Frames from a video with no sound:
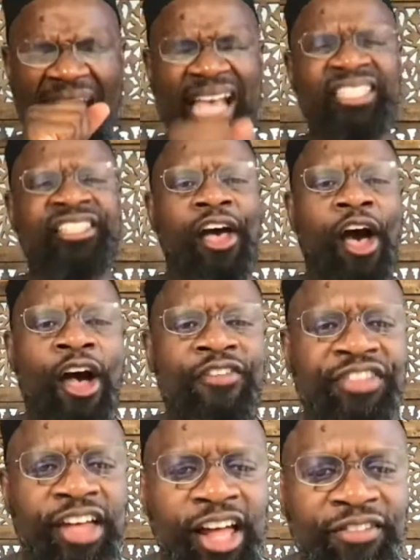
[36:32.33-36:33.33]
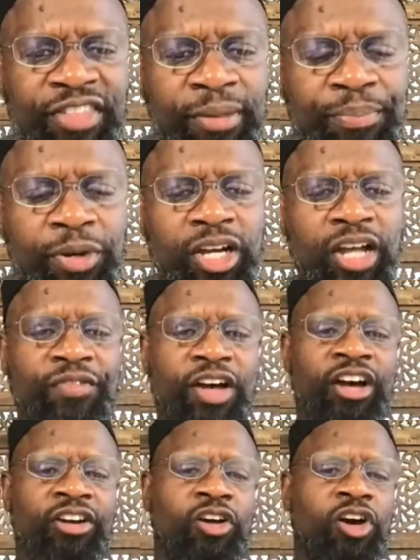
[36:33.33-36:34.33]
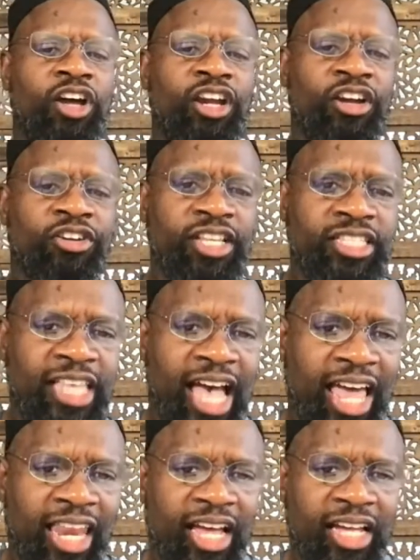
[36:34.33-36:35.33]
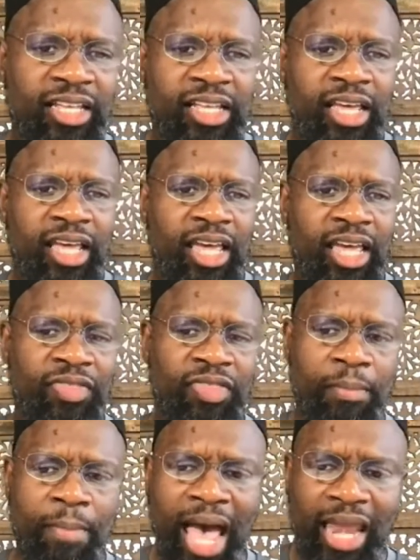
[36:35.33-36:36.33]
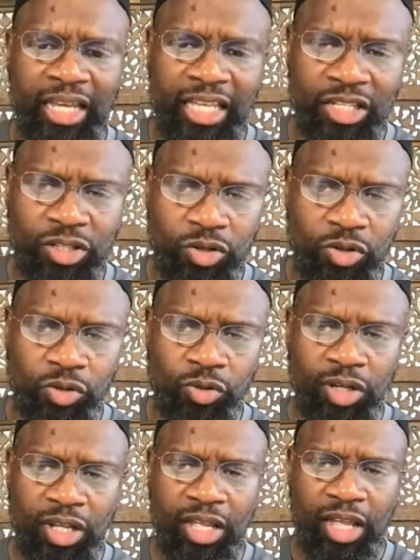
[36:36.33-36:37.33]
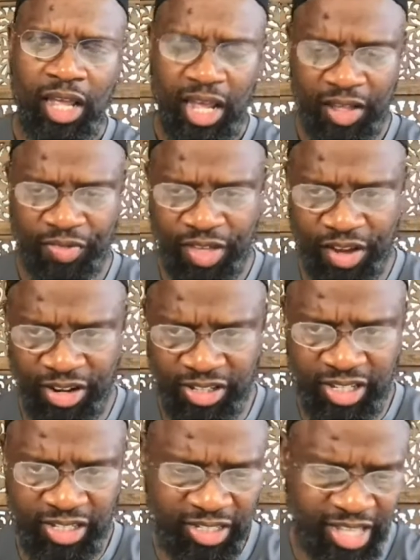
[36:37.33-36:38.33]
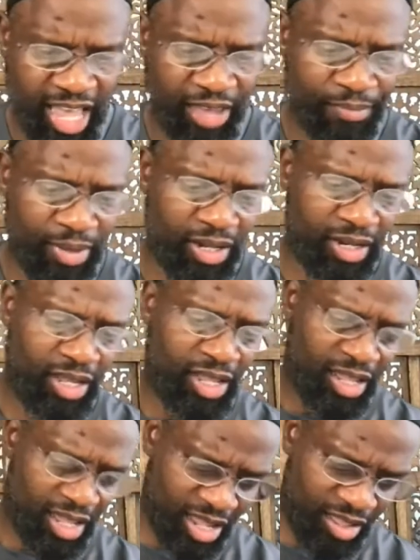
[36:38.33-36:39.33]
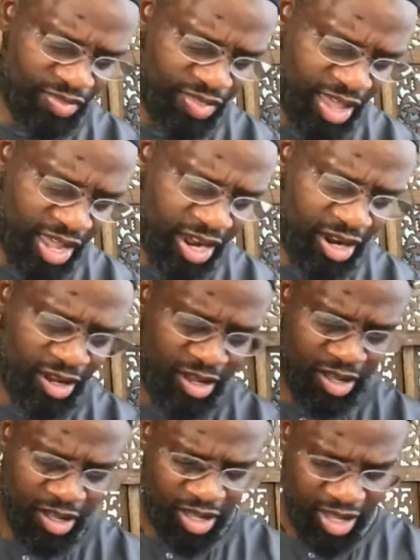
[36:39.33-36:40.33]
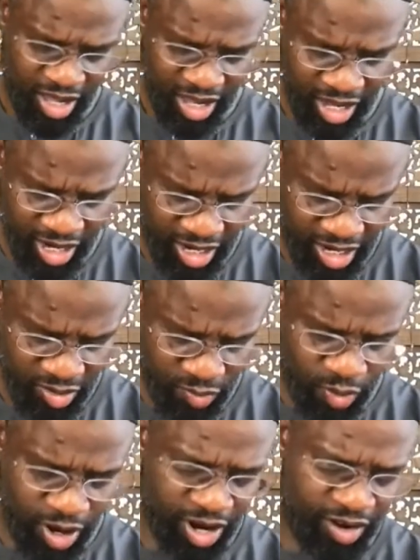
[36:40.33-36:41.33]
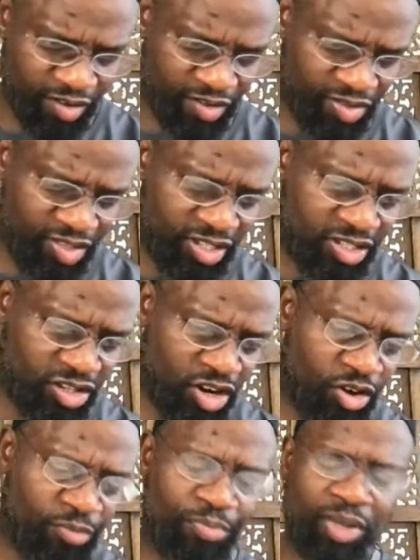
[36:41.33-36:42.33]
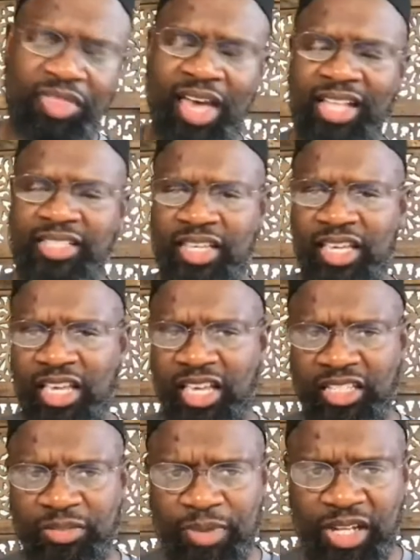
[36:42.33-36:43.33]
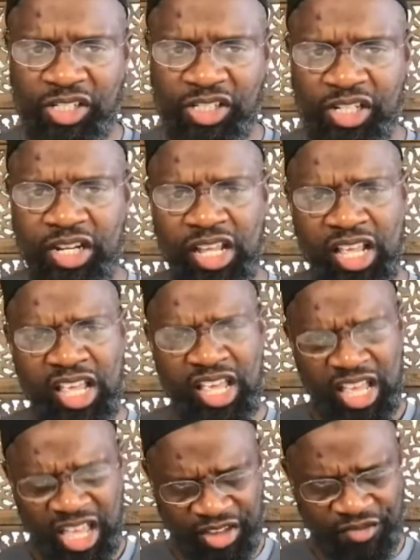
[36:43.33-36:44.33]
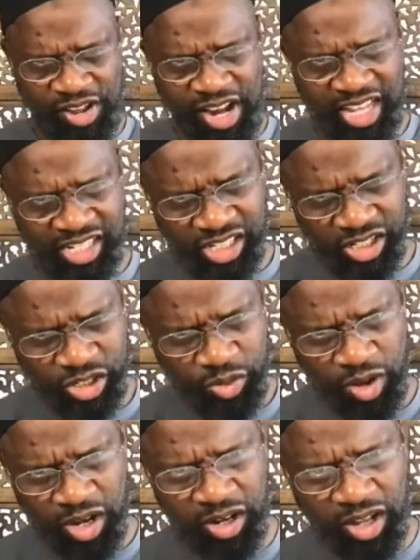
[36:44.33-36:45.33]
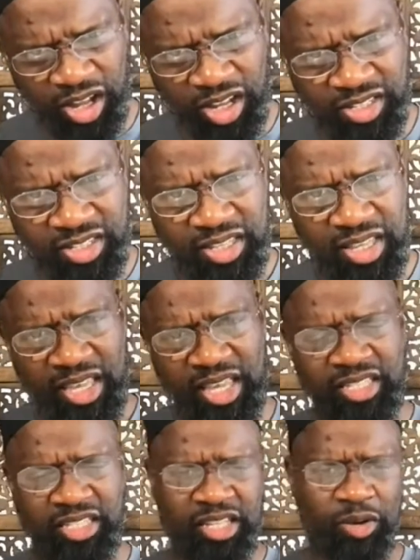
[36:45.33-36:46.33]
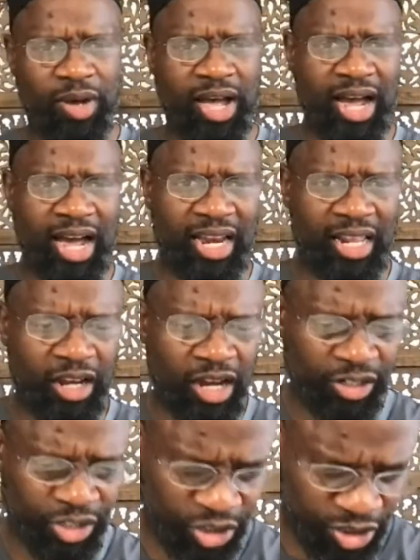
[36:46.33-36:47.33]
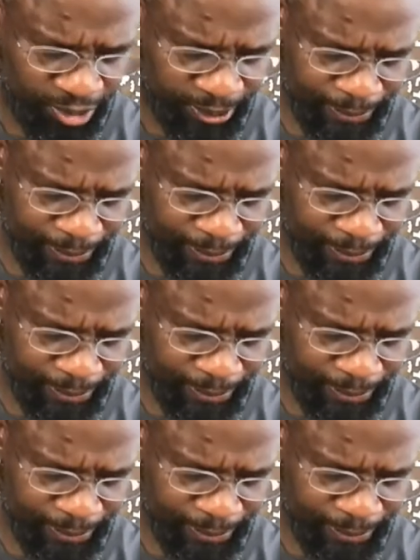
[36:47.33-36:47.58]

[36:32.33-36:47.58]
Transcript: he is the author of the book of called Ar-Risala in the Maliki school. And there is a statement in there and where this term bidhatihi is mentioned in relation to Allah's istiwa al-arsh.